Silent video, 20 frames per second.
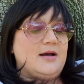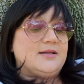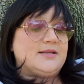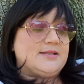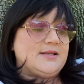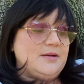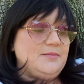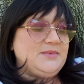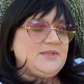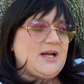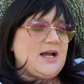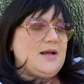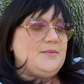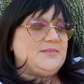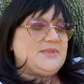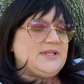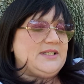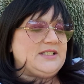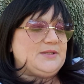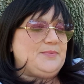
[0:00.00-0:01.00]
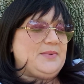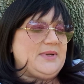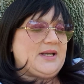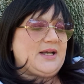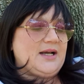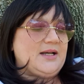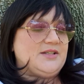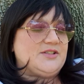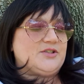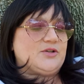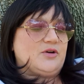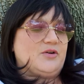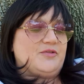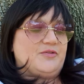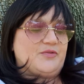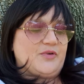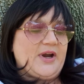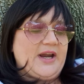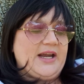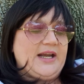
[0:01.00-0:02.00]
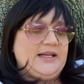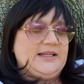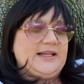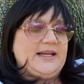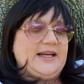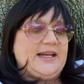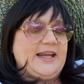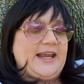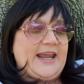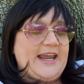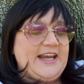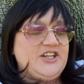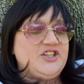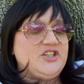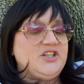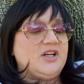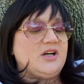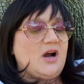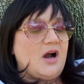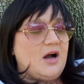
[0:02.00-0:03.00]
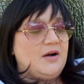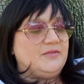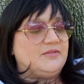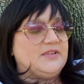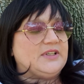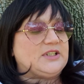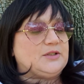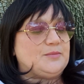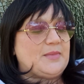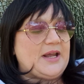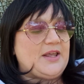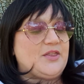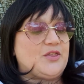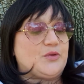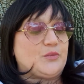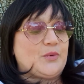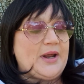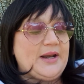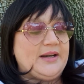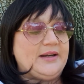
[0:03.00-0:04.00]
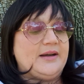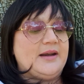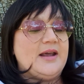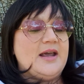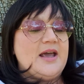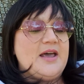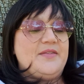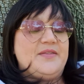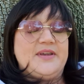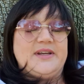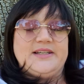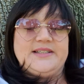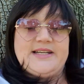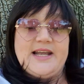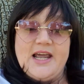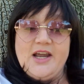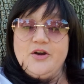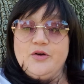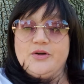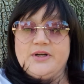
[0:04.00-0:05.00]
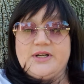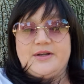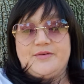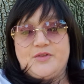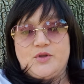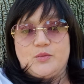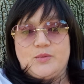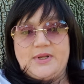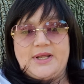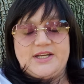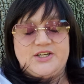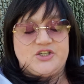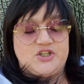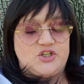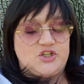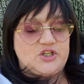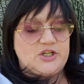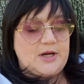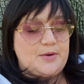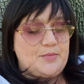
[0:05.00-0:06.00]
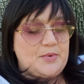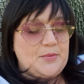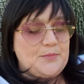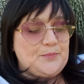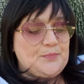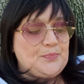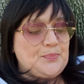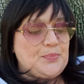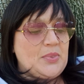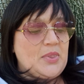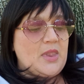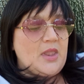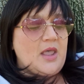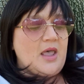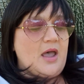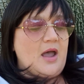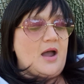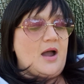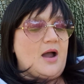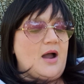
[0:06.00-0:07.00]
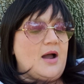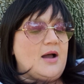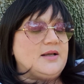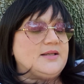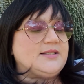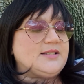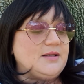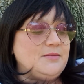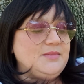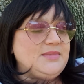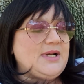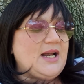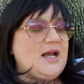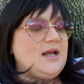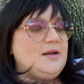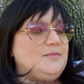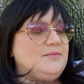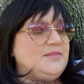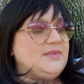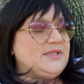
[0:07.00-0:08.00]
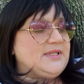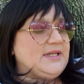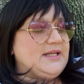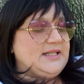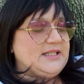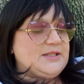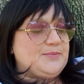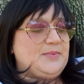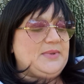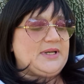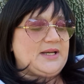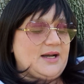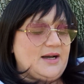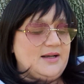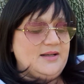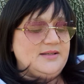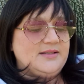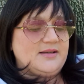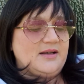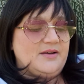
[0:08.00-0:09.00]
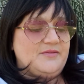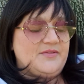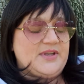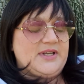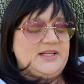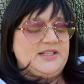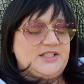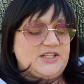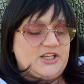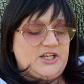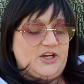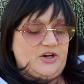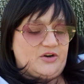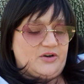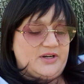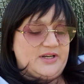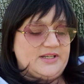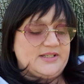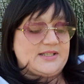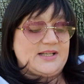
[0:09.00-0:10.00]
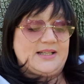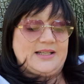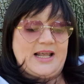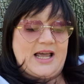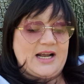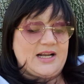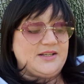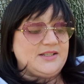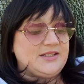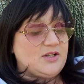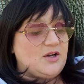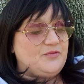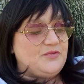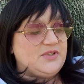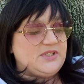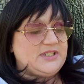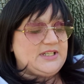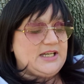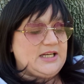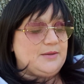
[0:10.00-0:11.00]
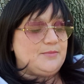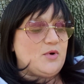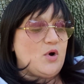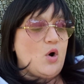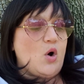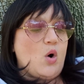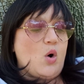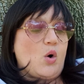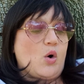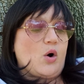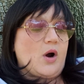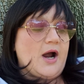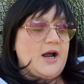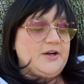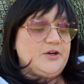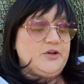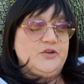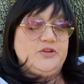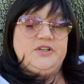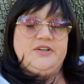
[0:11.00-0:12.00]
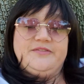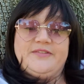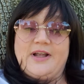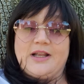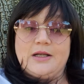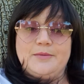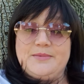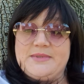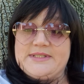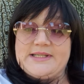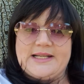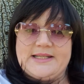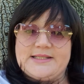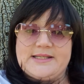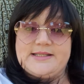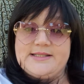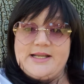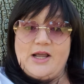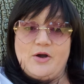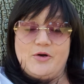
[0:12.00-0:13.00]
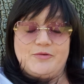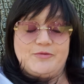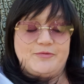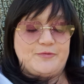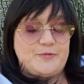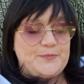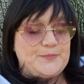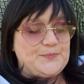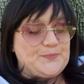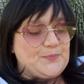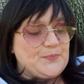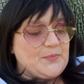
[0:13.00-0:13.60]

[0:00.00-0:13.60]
Sometimes it's because they're afraid that engaging in conflict might threaten the integrity of the relationship. Sometimes it's because of the insecurities, lack of self-esteem, or underdeveloped sense of self.